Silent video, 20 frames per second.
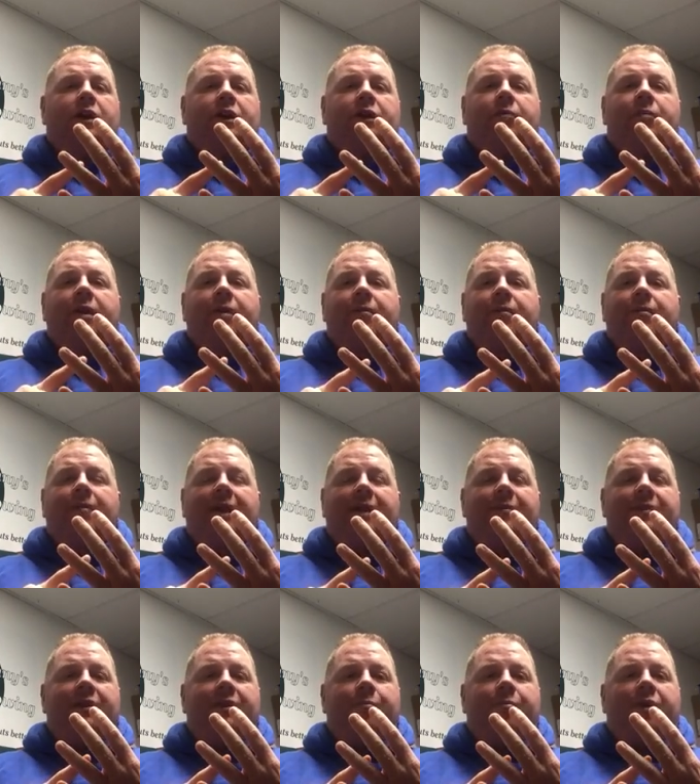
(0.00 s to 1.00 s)
you may
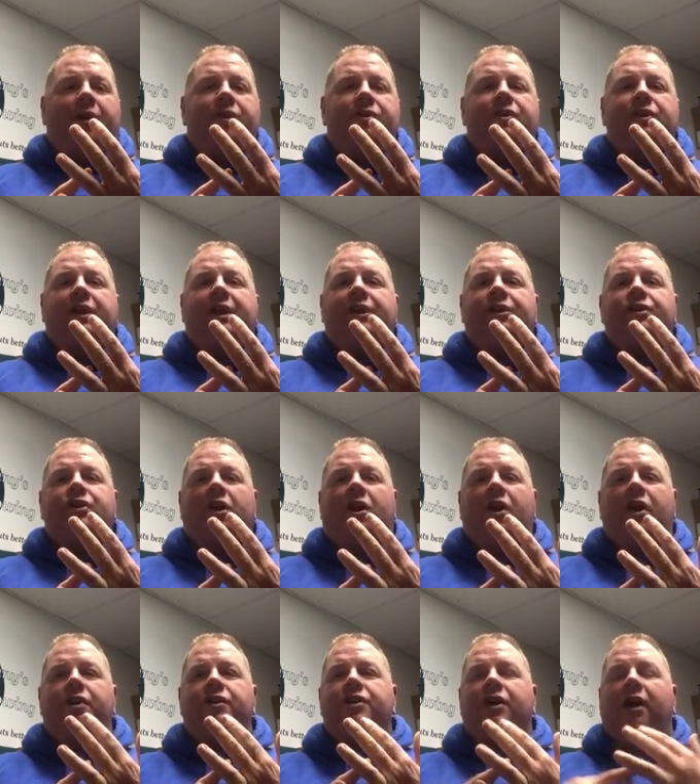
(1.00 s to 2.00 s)
maybe the person in
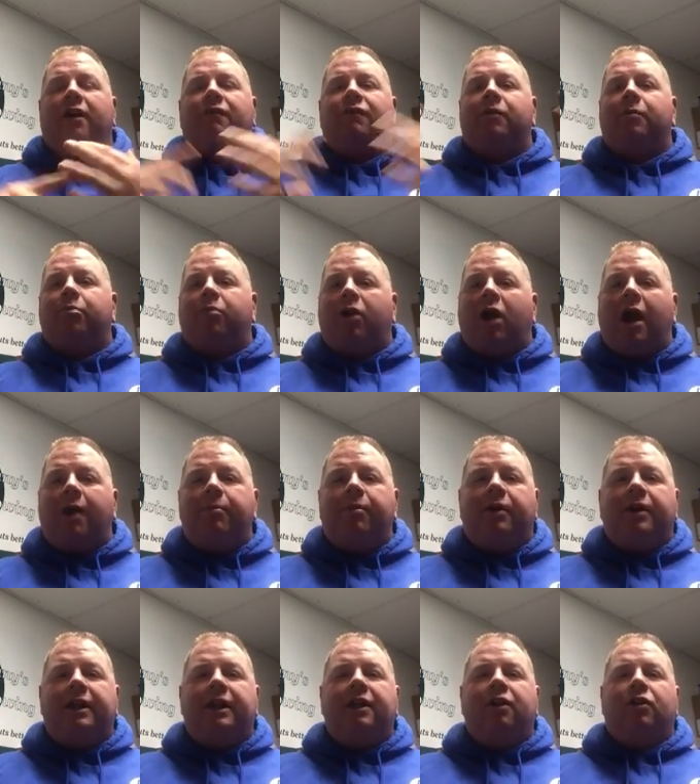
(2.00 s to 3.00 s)
charge of the
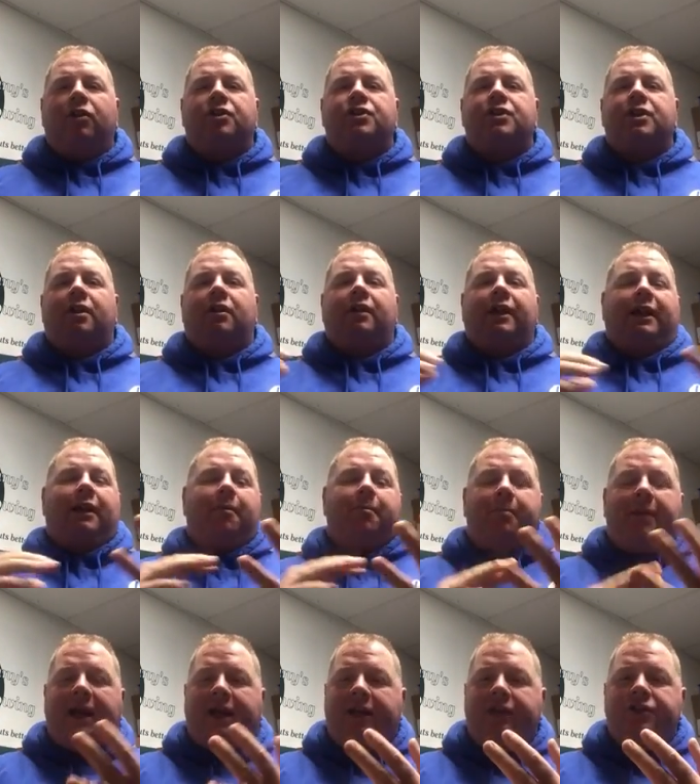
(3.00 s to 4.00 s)
property, or so, like a
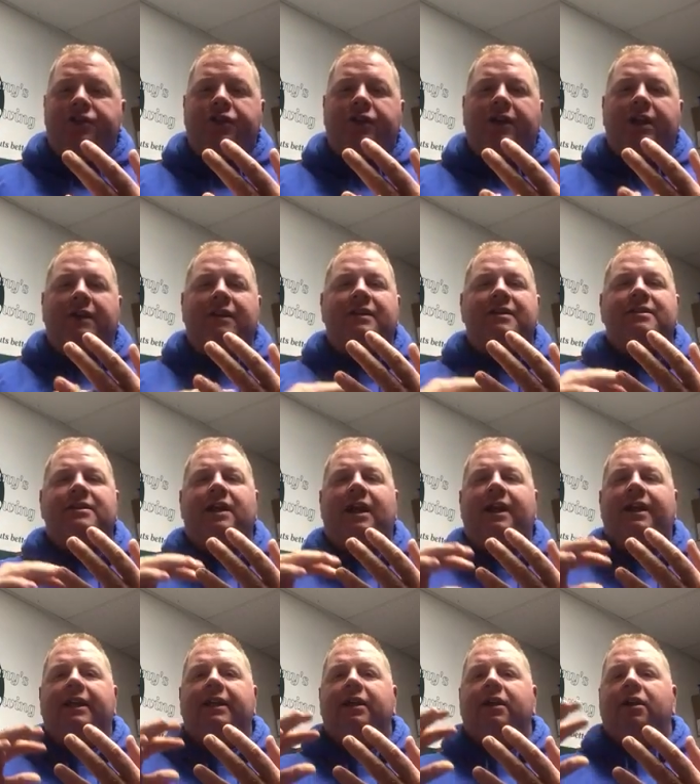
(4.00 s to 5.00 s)
manager in the
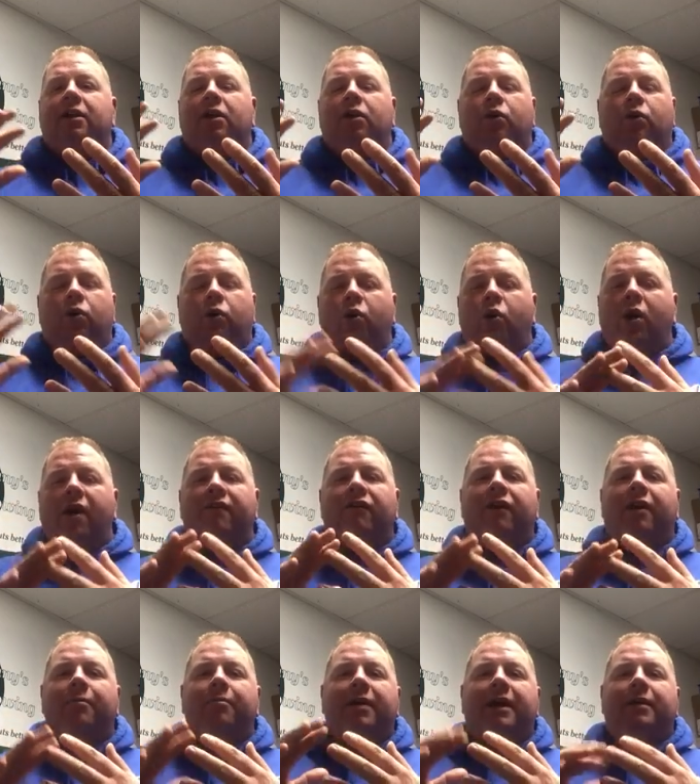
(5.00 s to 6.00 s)
site, or
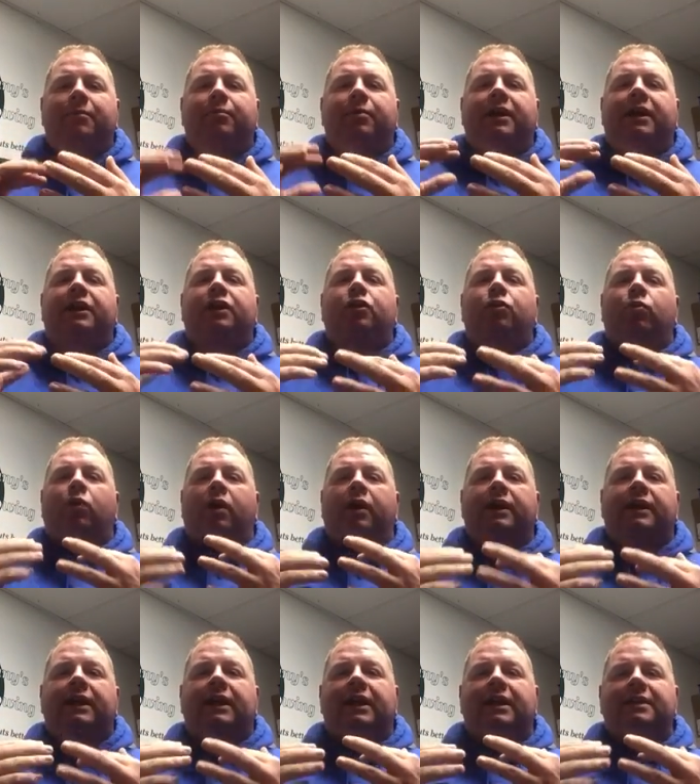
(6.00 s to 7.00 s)
whoever it may be. You want
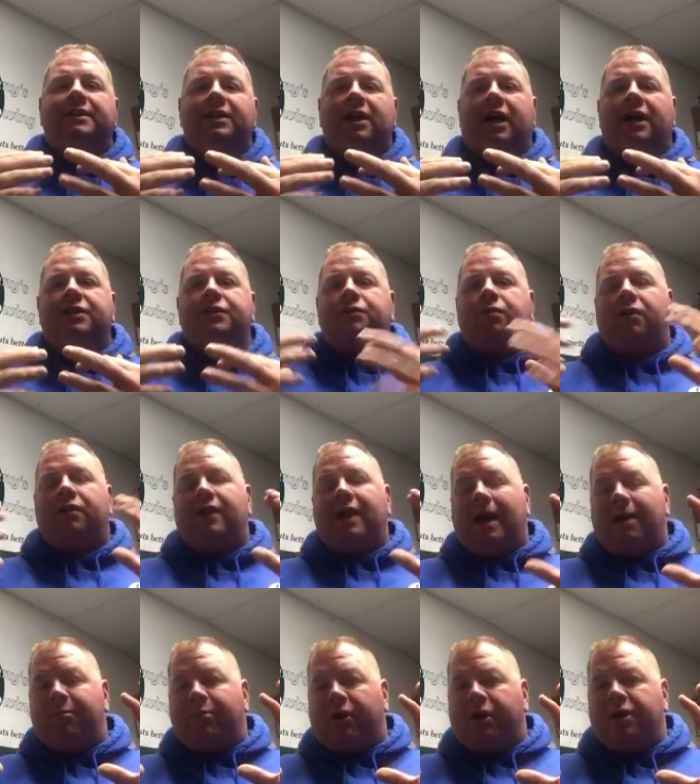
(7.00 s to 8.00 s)
to get in touch with
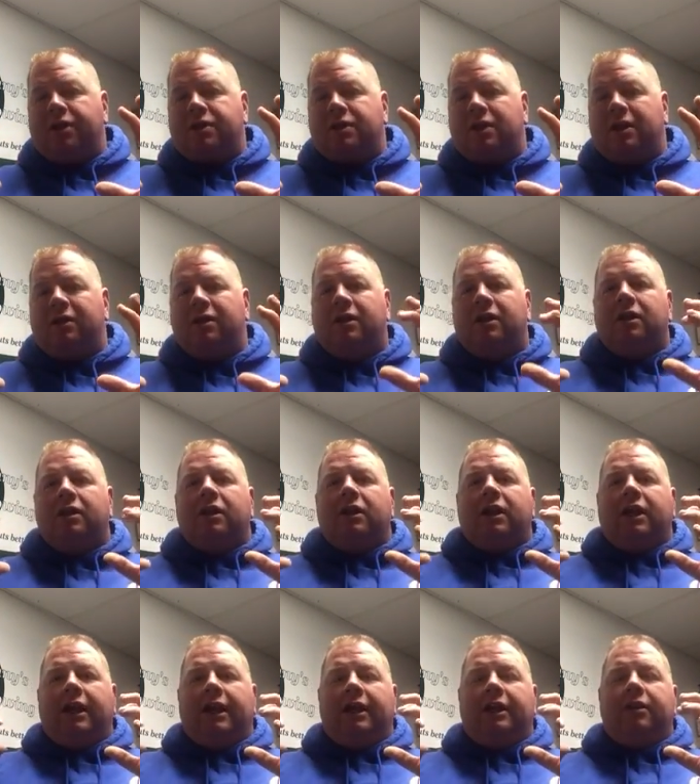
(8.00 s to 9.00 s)
that person,
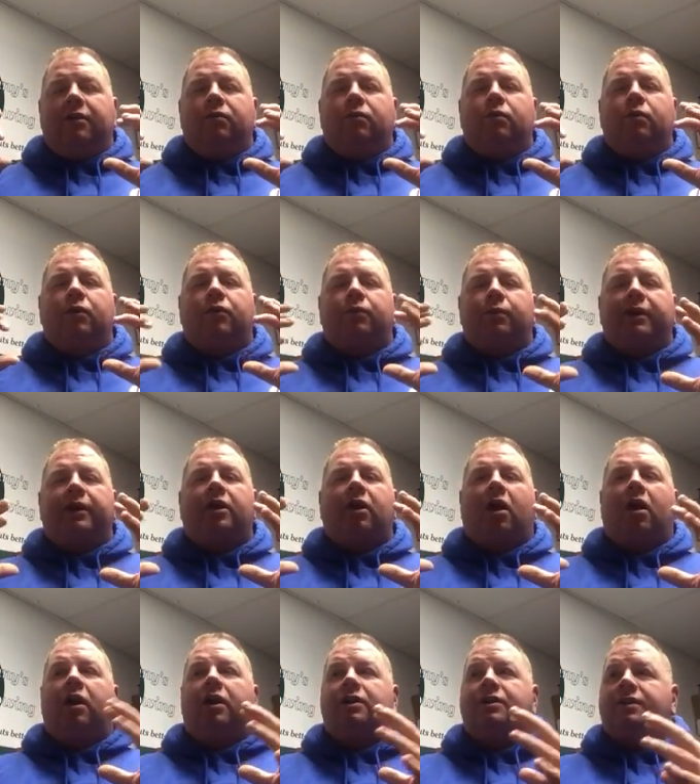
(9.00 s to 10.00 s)
and with
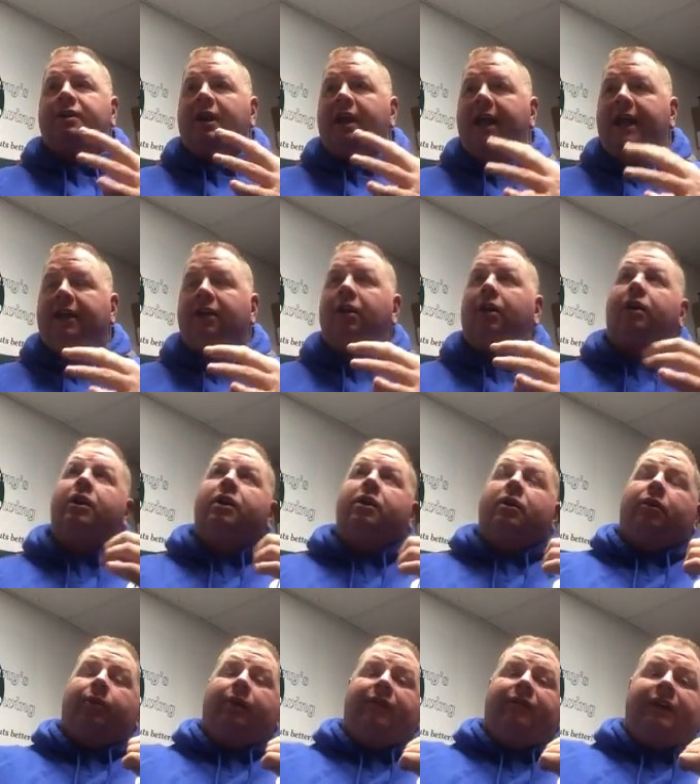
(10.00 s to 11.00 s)
regards to hey, look,
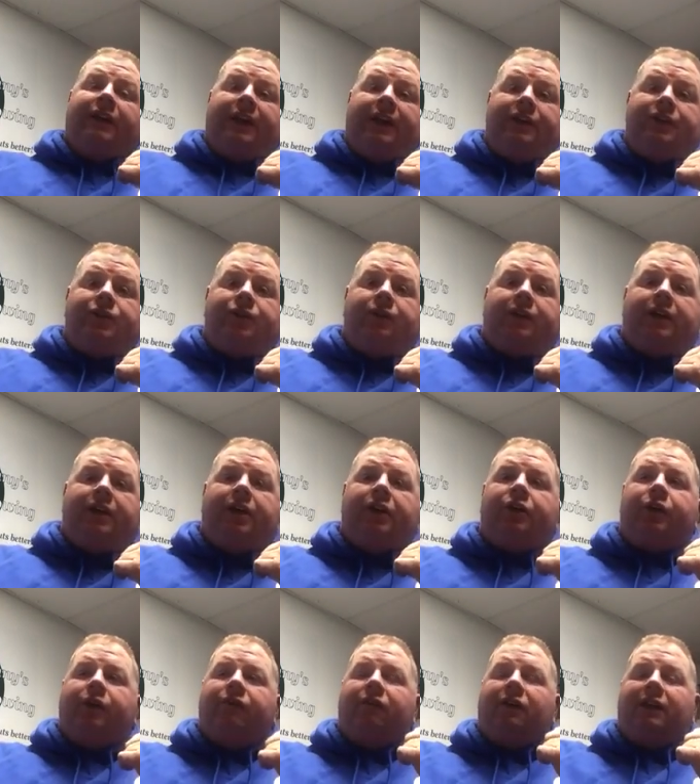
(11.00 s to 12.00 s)
we have an issue here.
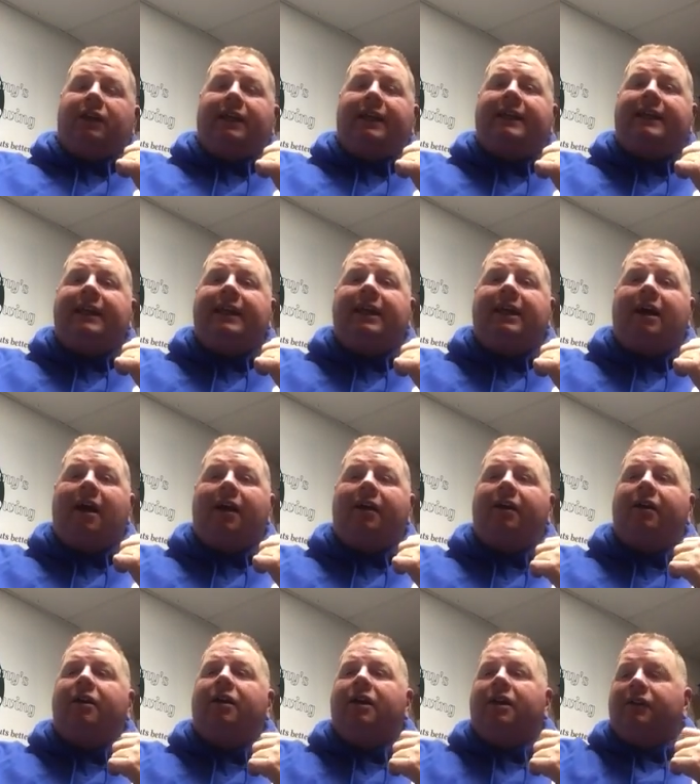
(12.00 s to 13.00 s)
You have a leaking
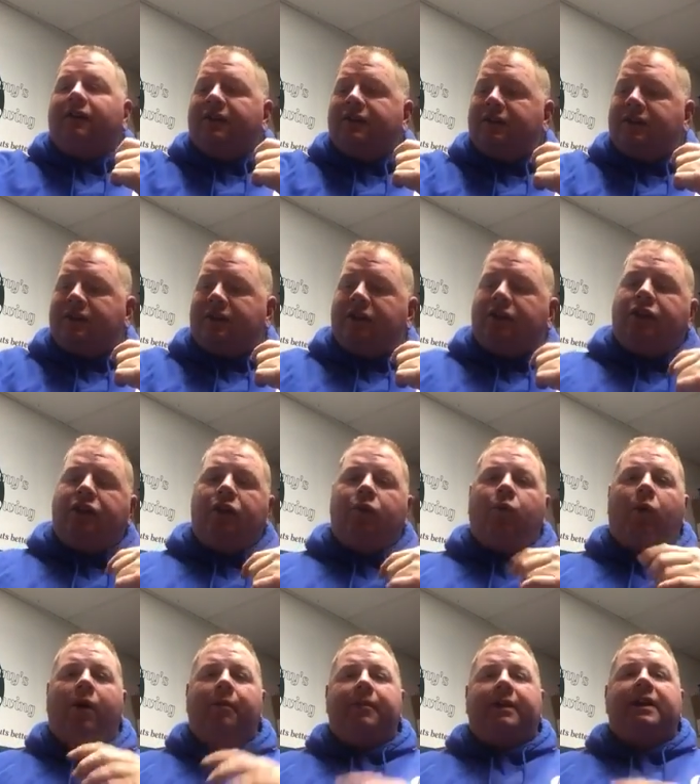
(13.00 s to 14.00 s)
gutter. This is. Do you
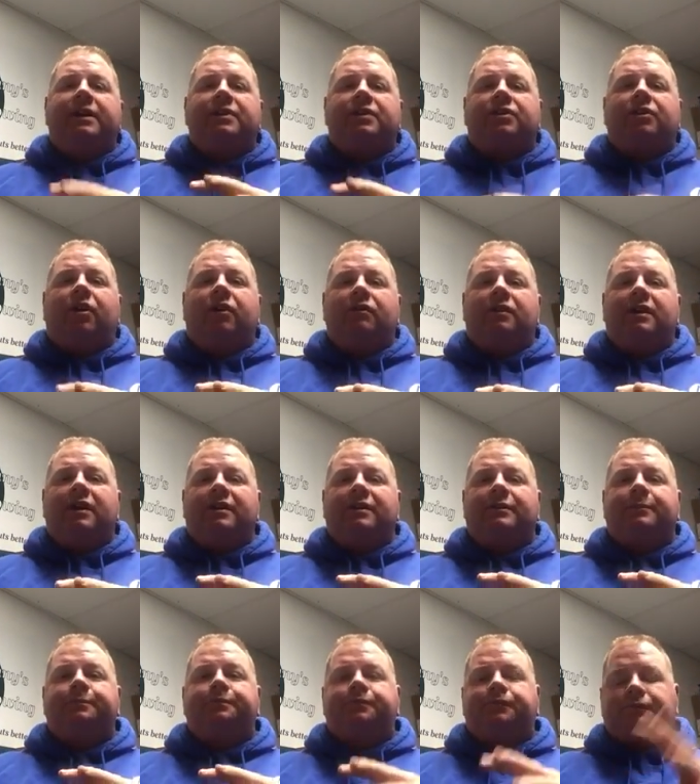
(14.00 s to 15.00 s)
want me to salt
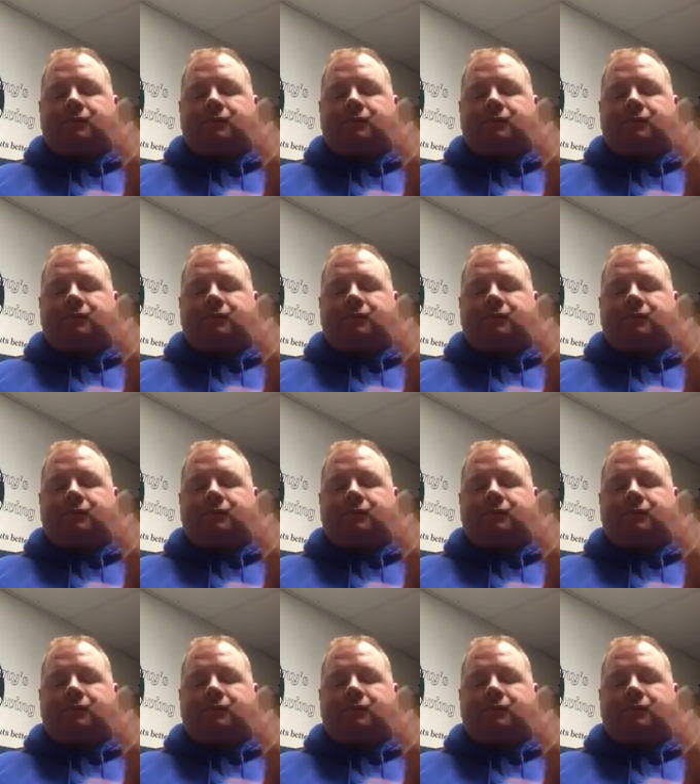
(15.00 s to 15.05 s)
this?